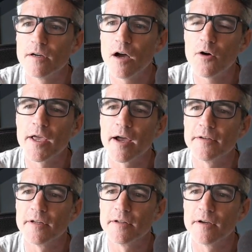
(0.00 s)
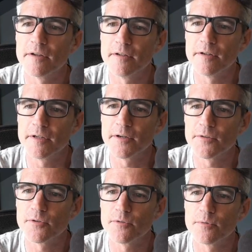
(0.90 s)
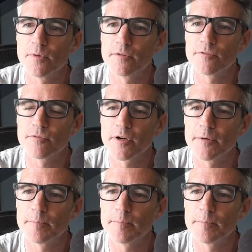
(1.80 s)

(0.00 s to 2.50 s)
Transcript: oh yeah, I did it. I did it here too. That's fine.